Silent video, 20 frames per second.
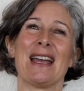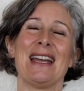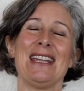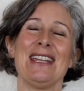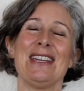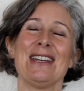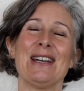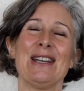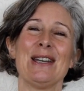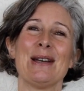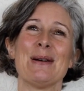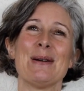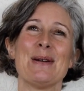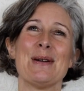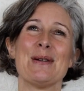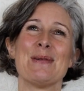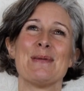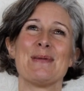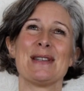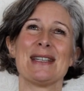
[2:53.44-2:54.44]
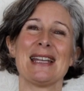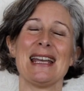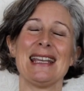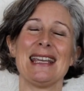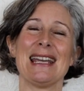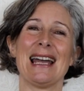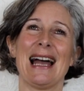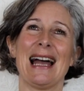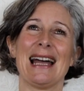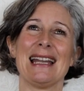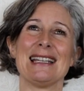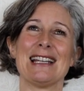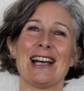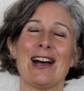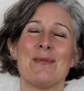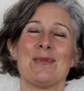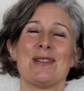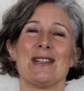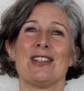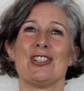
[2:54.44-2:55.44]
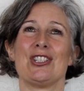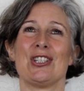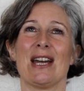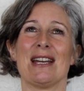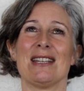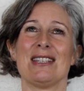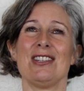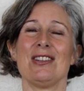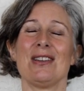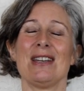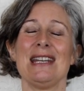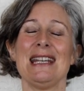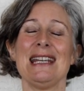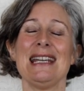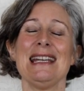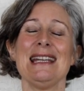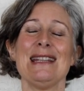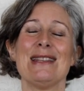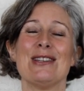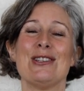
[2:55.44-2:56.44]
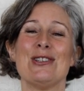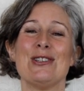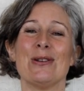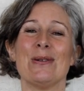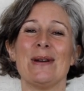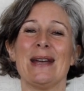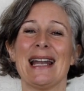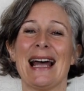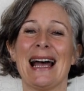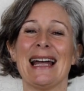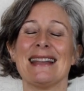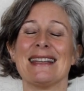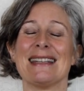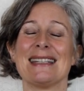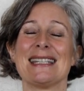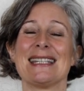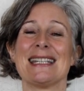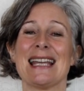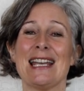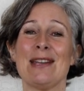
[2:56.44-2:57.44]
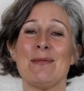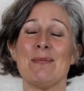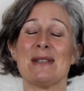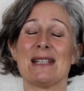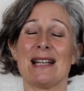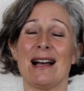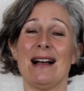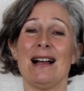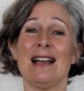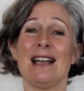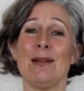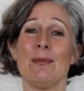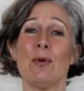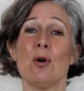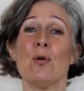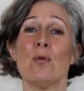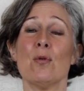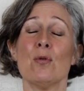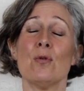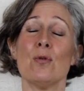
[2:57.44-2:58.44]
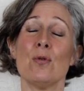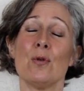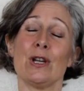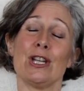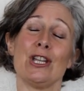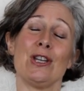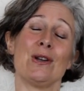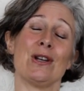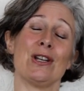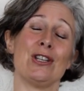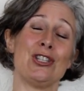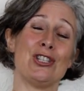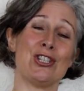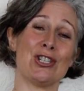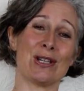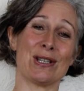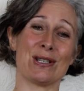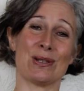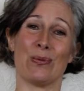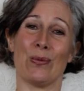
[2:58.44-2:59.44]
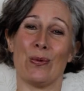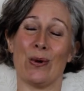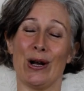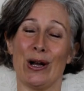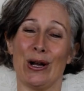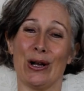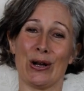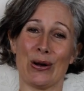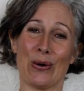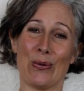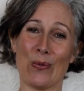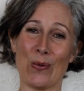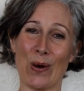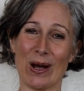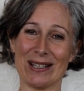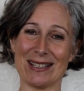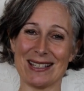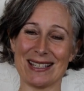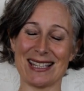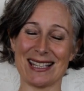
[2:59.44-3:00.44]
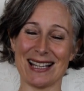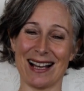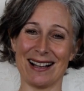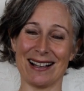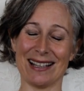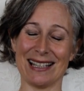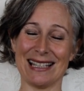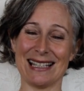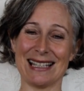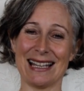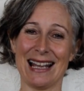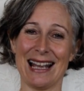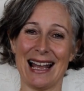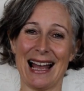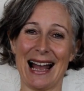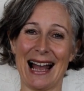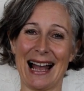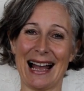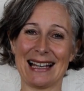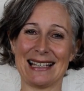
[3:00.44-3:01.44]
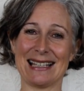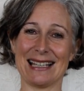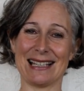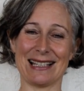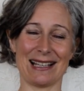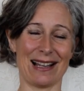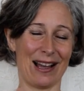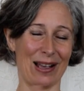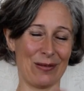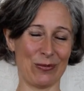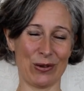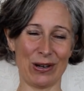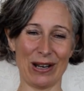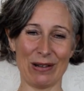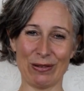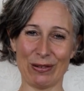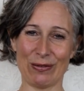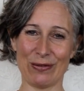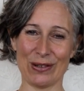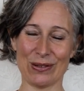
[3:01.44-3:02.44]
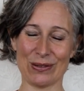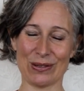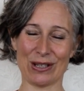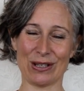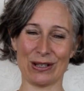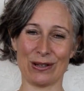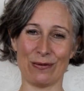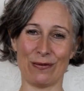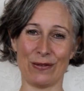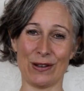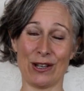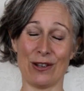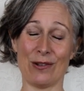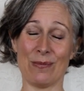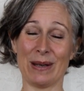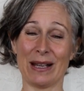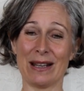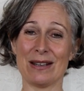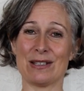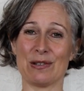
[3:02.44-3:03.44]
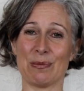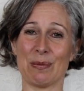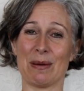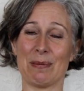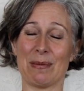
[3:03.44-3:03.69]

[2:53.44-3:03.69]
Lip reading: You're going to take your hand up to the chest, and you can either do it at the same time or you can just work one side at a time, whatever feels good for you. Because of my